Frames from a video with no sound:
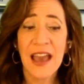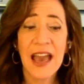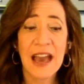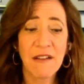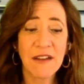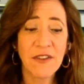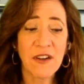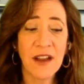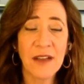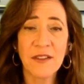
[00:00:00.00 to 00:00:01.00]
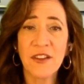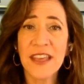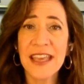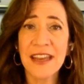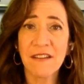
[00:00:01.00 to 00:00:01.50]
However, I was
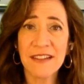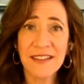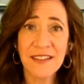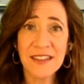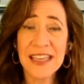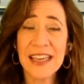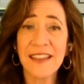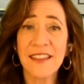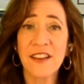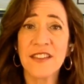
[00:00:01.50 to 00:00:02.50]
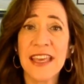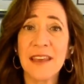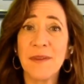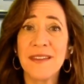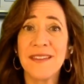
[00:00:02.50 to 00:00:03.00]
looking at it recently and there's
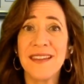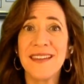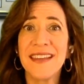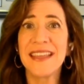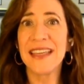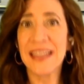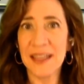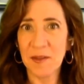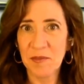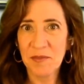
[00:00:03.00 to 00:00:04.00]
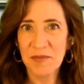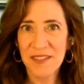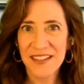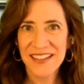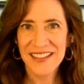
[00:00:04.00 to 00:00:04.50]
A, B, C, D, E.
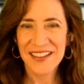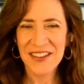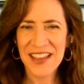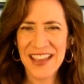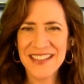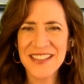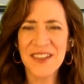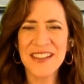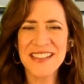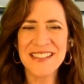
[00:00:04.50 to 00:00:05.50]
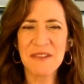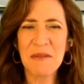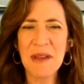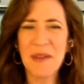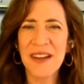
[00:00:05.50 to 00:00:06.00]
Okay, so it's
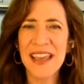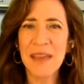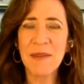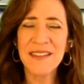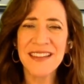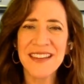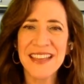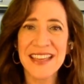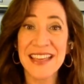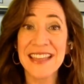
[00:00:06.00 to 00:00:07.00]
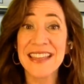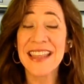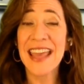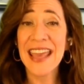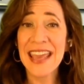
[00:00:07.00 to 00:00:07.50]
remembering A, B, C, D, E. And the
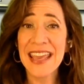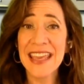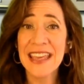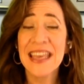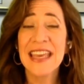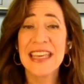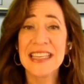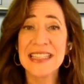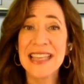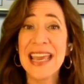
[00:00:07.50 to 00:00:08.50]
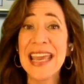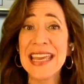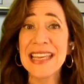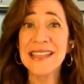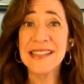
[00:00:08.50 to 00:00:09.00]
A is
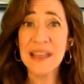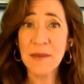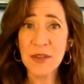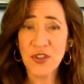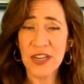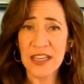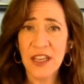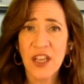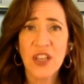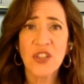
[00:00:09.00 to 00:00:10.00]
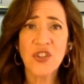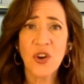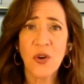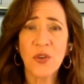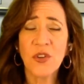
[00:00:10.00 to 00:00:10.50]
asymmetry.
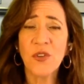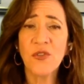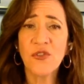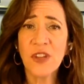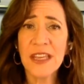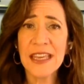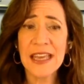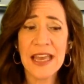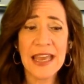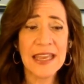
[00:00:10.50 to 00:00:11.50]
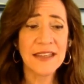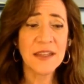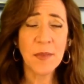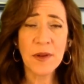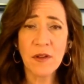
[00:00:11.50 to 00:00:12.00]
So usually a
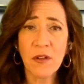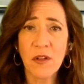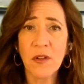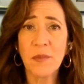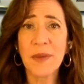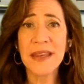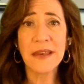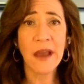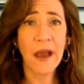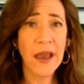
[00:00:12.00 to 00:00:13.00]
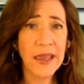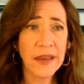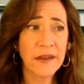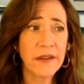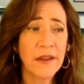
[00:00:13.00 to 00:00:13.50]
typical
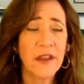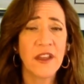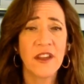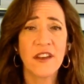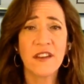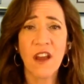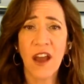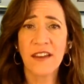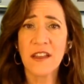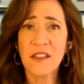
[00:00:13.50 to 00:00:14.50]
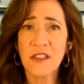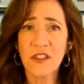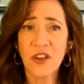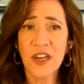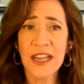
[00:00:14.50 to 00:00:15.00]
benign not
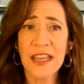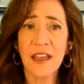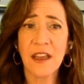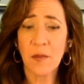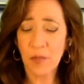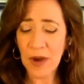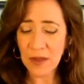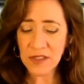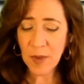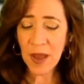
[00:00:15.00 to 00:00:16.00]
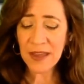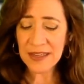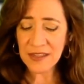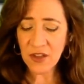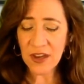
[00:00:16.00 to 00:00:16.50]
concerning brown spot
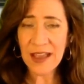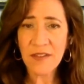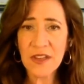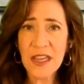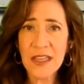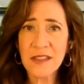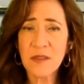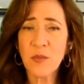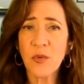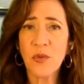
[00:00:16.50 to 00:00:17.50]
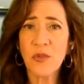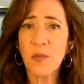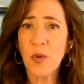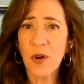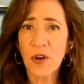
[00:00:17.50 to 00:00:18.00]
is going to have a nice smooth
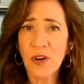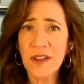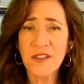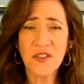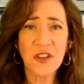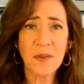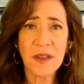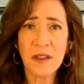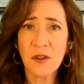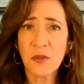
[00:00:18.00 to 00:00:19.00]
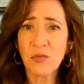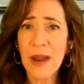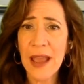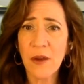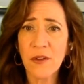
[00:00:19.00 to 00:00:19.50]
border. It's just going to be a little
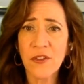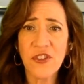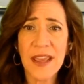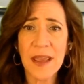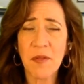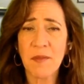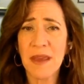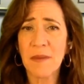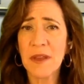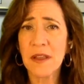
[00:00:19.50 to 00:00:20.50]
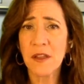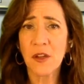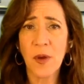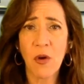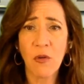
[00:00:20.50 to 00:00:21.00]
round shape, maybe a
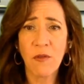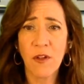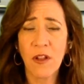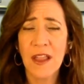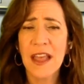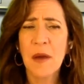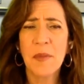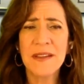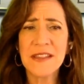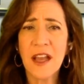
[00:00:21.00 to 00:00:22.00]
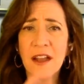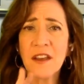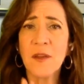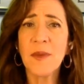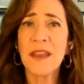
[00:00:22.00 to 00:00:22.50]
little bit oval, but it's not
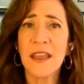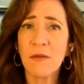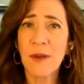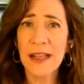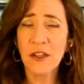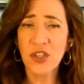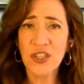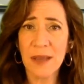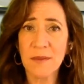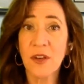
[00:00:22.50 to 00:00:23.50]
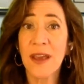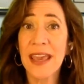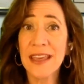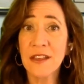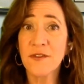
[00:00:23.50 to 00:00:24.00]
going to be an irregular shape. So
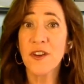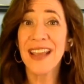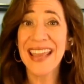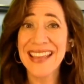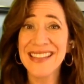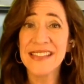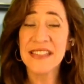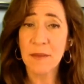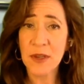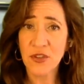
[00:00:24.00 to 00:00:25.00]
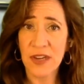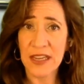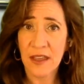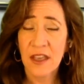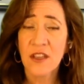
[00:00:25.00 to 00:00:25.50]
A is for asymmetry.